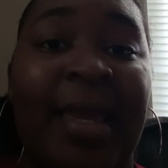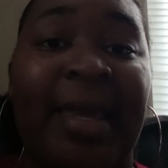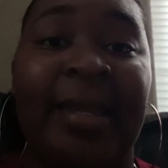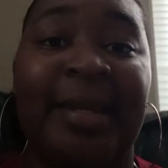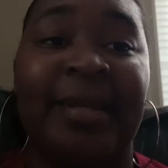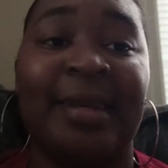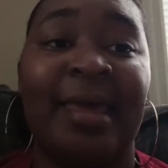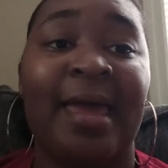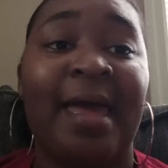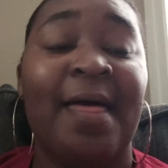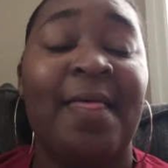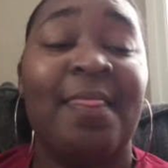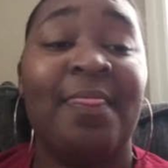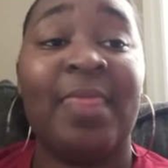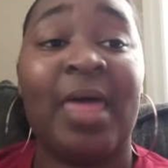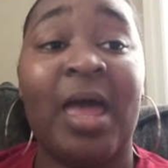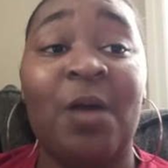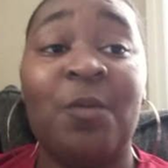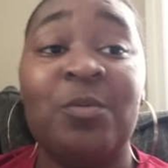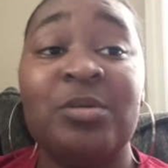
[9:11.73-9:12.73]
And
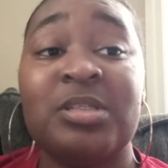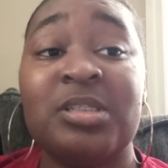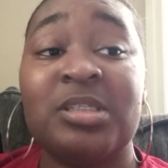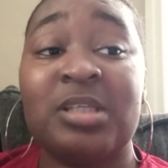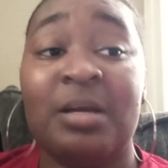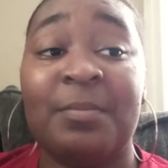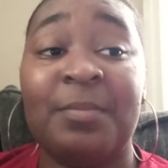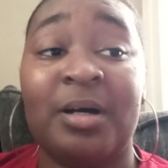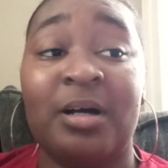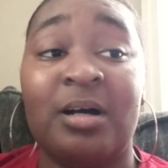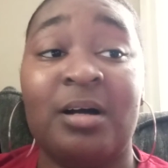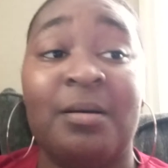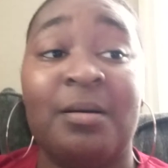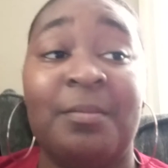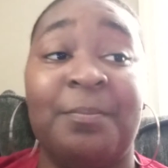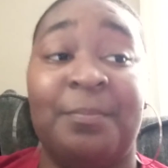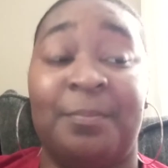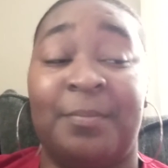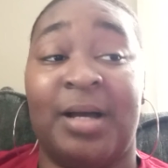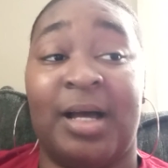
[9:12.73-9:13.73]
that would sum
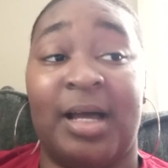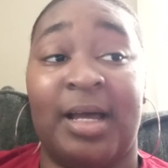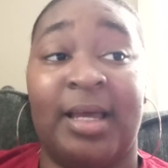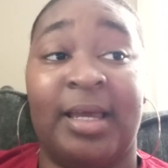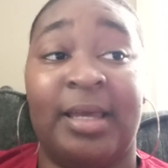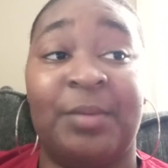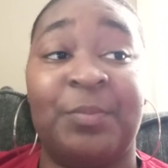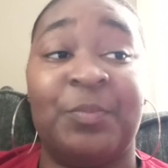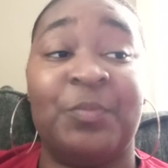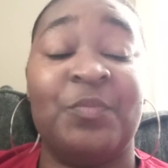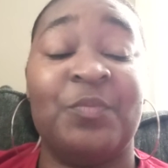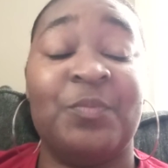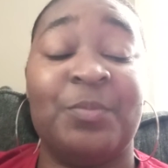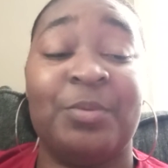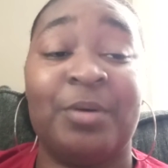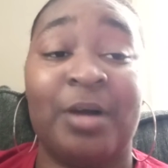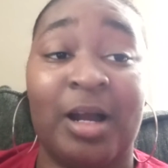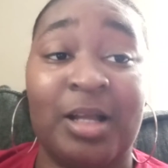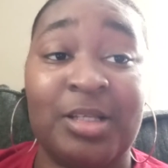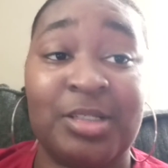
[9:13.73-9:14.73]
up my
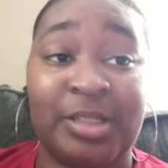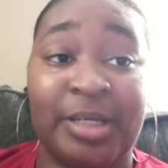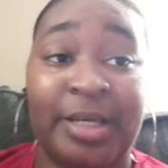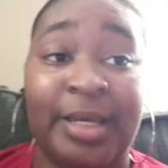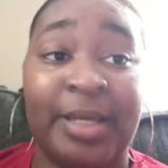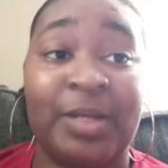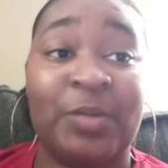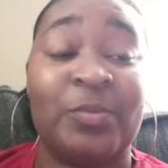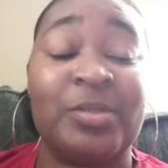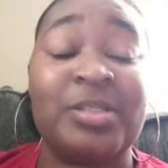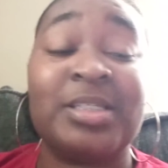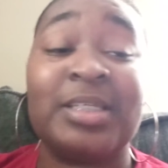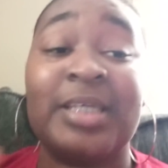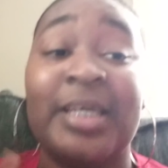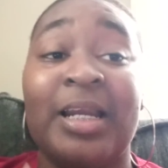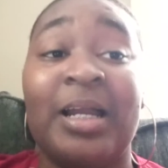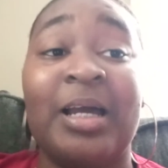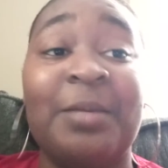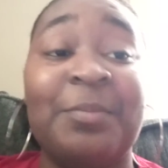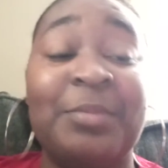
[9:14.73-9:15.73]
project. Once
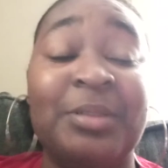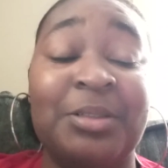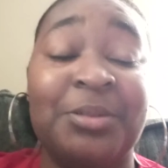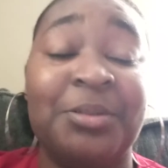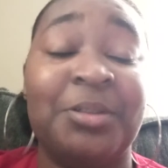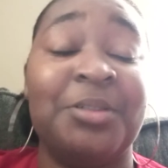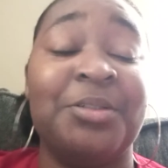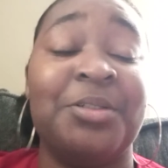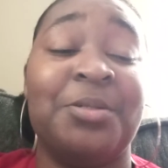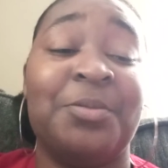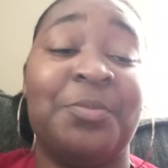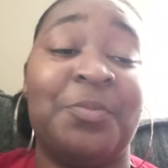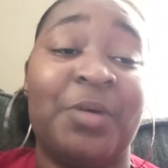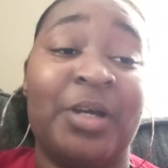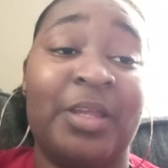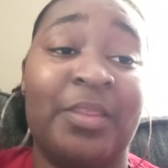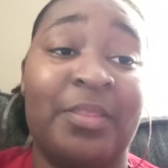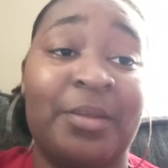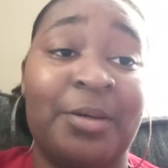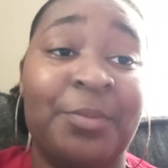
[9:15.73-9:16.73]
again, I am a little under the
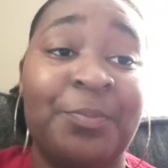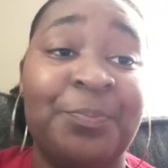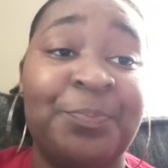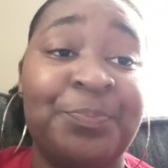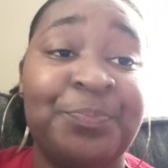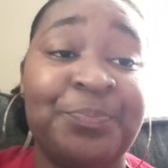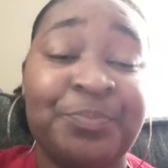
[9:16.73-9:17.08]
weather.